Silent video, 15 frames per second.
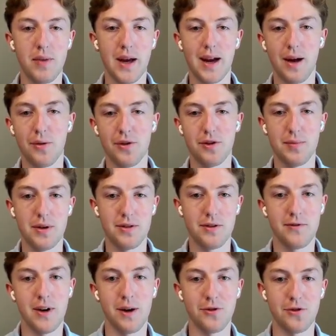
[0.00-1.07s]
at how this is built in
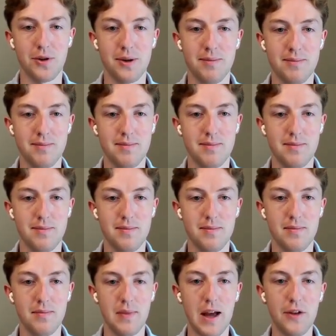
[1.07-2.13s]
Foundry.
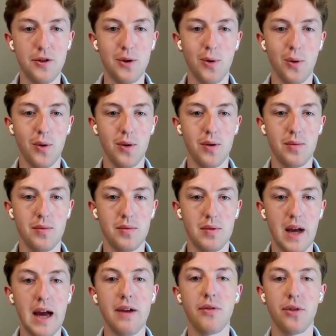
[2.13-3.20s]
At the core,
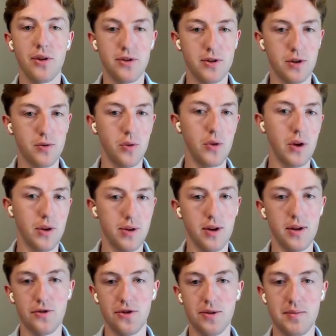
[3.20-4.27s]
everything starts with the
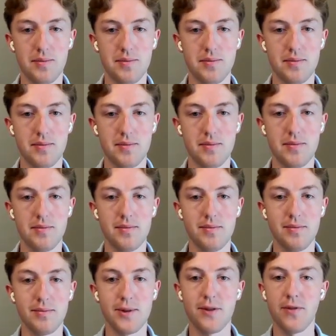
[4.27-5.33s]
ontology.
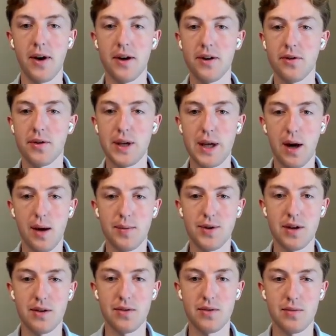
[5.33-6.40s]
Defining our key
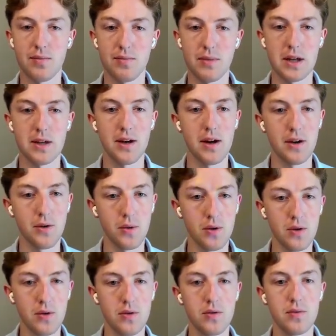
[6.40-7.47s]
objects like cutting
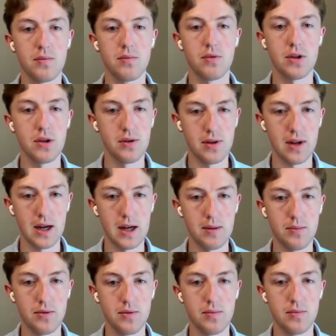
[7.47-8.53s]
orders, steel
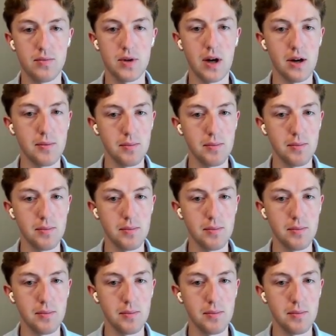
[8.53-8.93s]
slabs, cutting